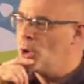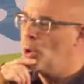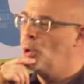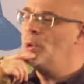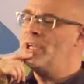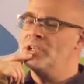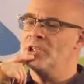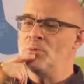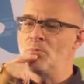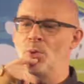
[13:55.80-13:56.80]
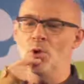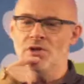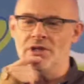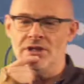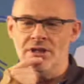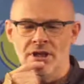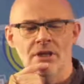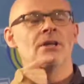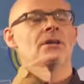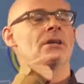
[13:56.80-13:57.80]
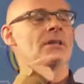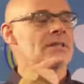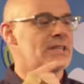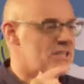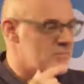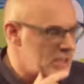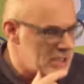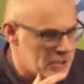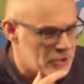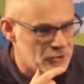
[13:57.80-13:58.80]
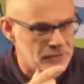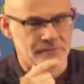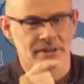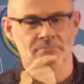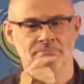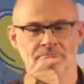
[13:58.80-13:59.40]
Who here posted since they've been in the tool fair?